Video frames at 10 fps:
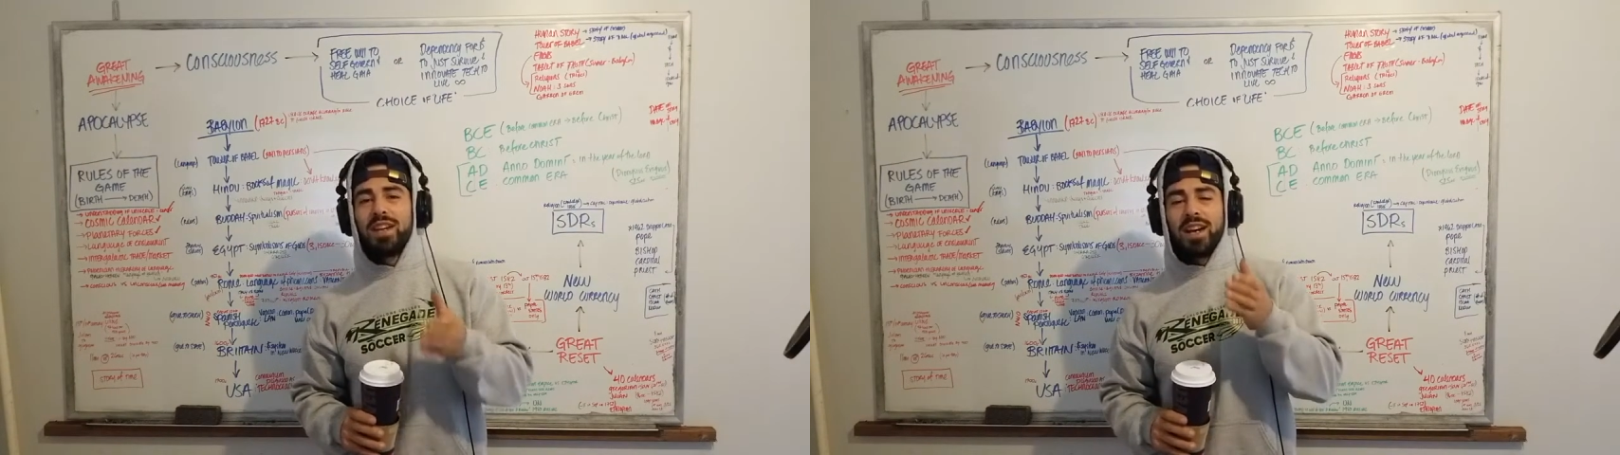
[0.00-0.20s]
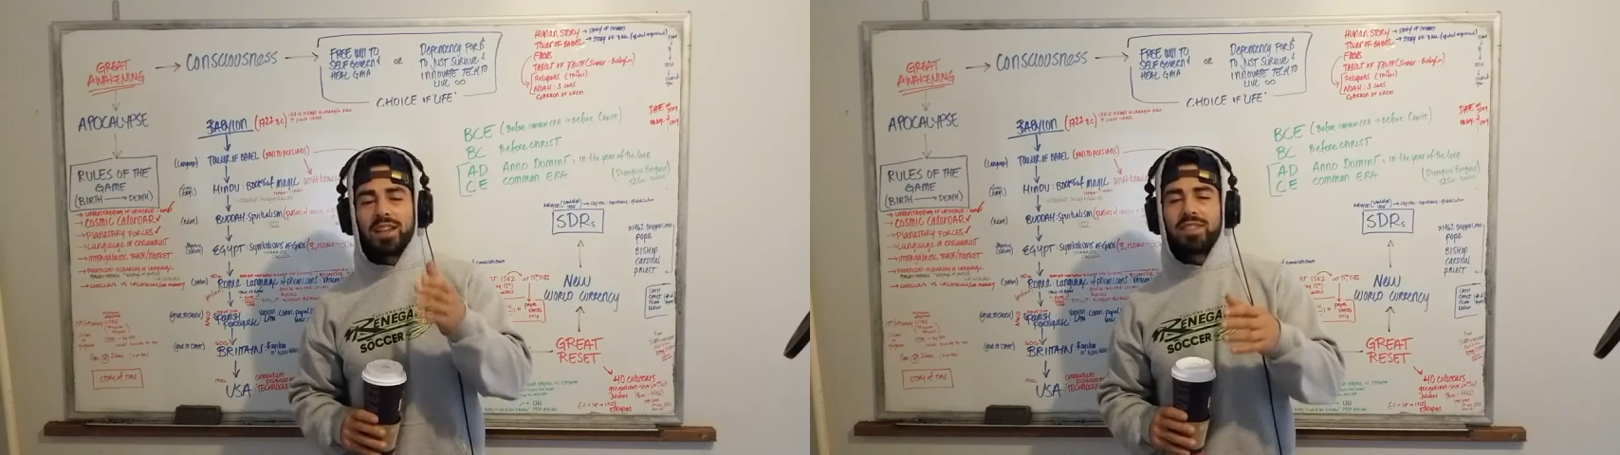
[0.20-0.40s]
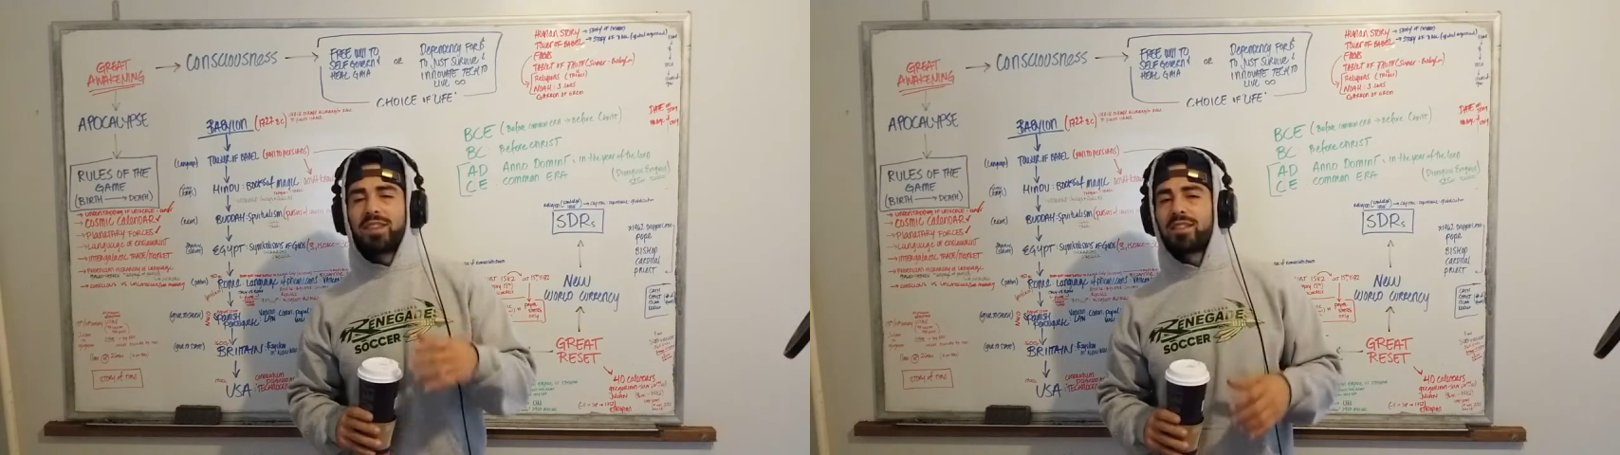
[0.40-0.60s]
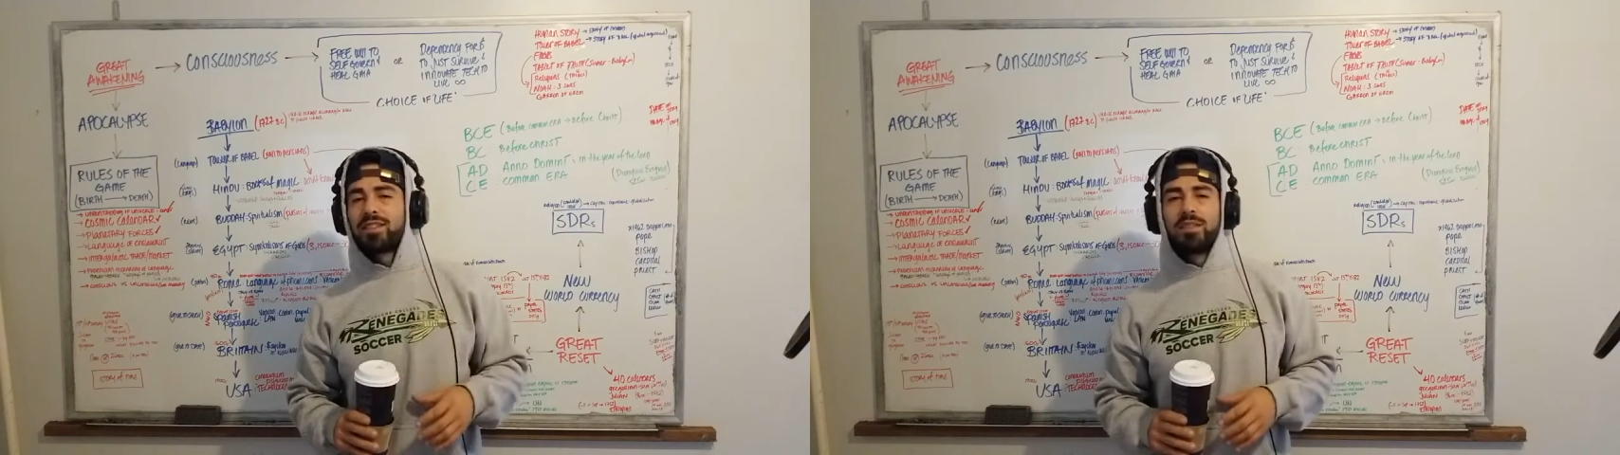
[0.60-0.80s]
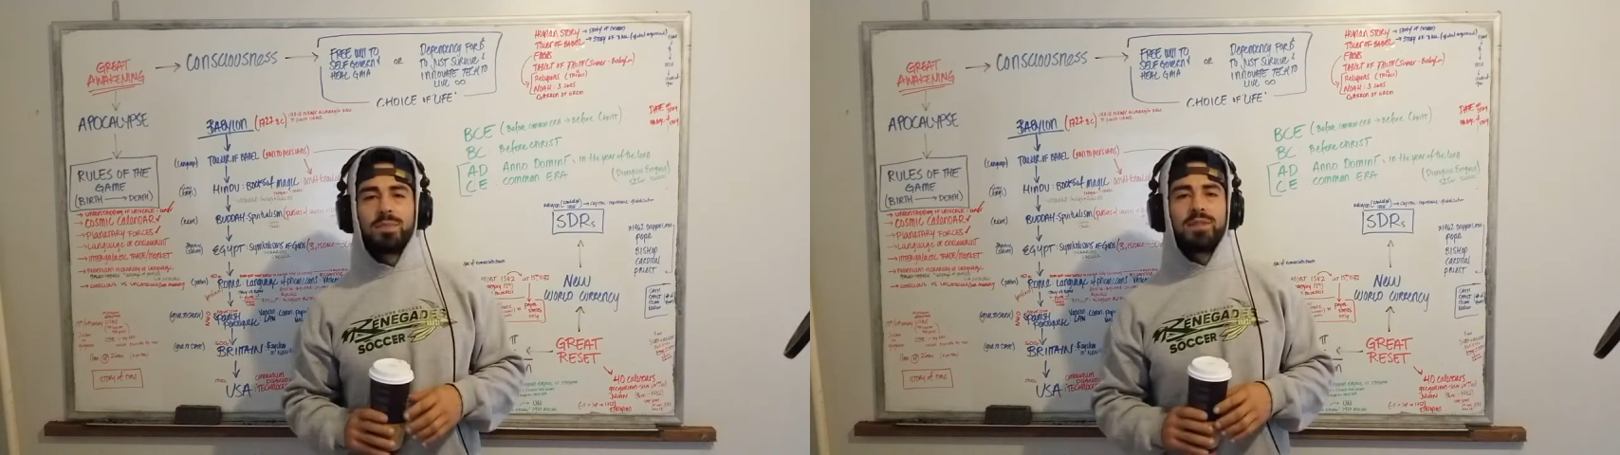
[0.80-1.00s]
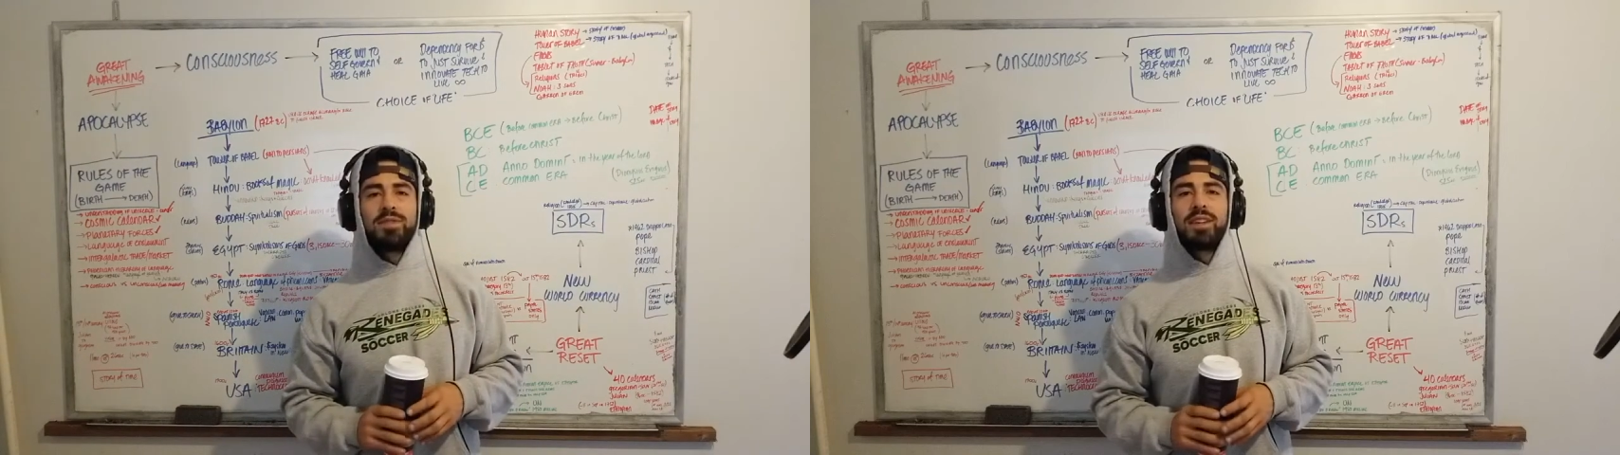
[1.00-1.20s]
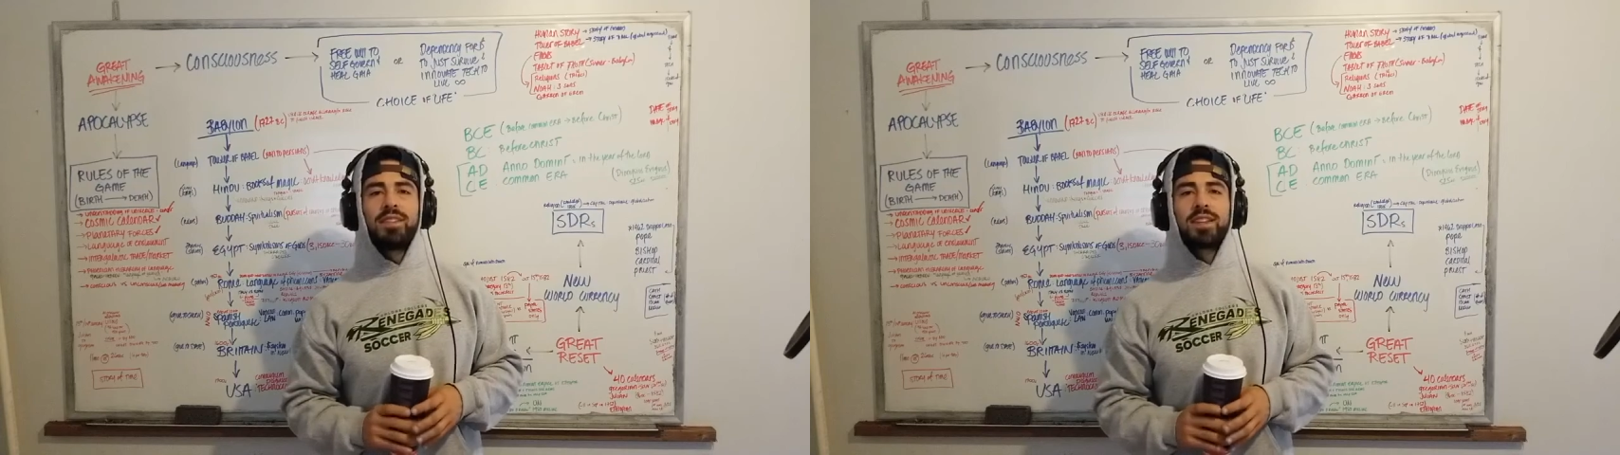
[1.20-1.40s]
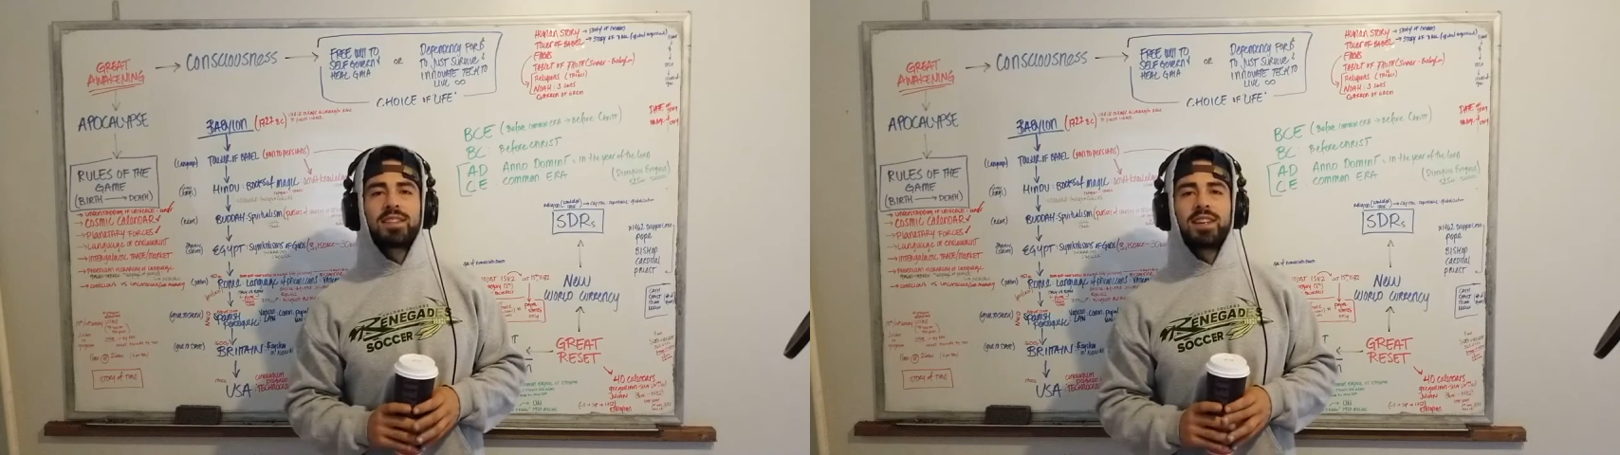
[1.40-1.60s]
I think you're going to be very
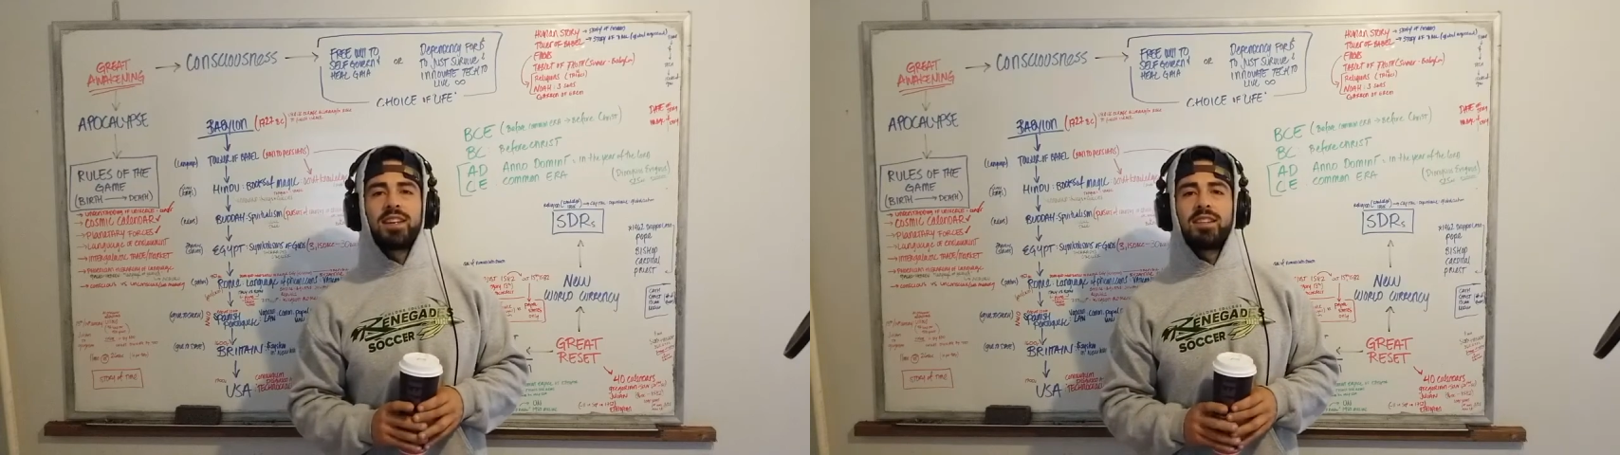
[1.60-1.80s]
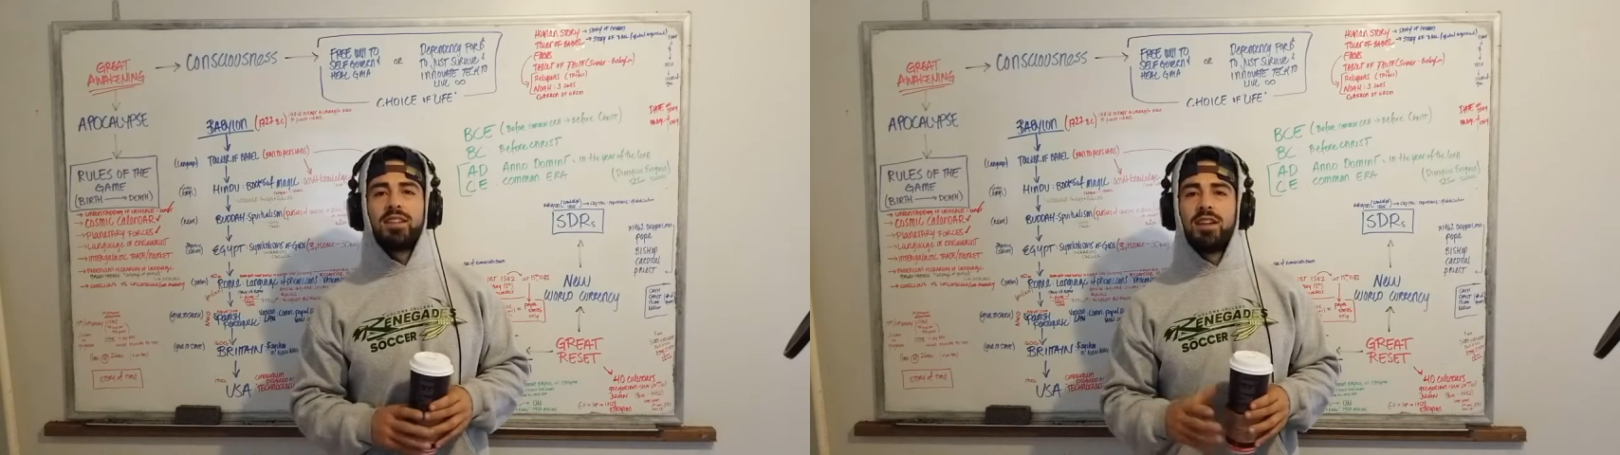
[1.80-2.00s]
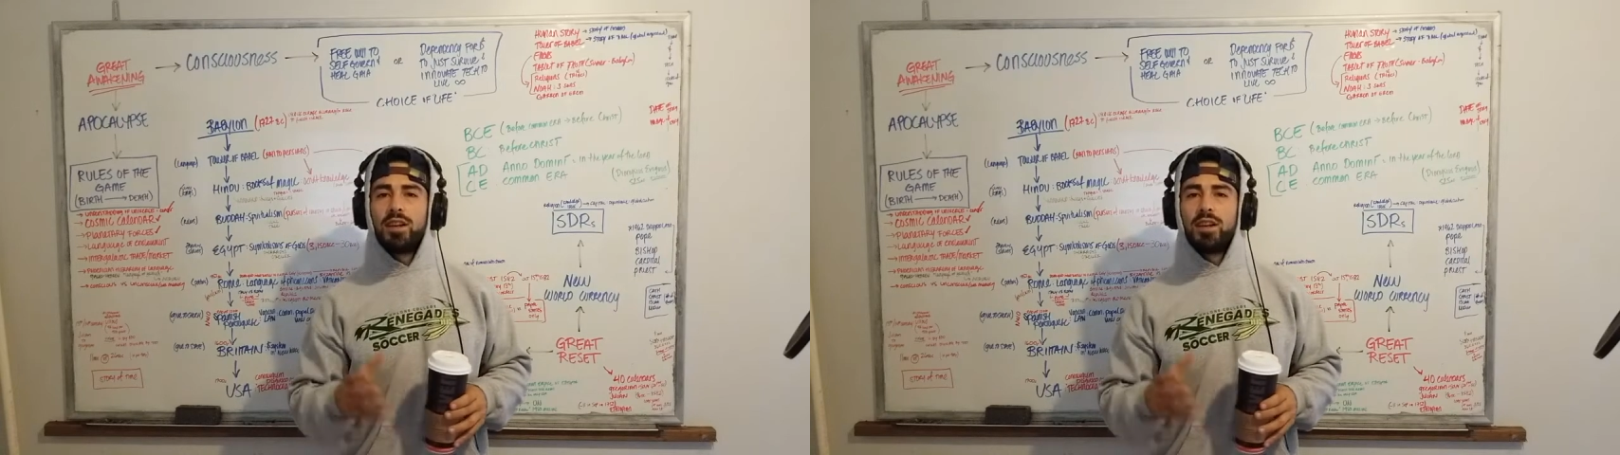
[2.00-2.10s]
excited.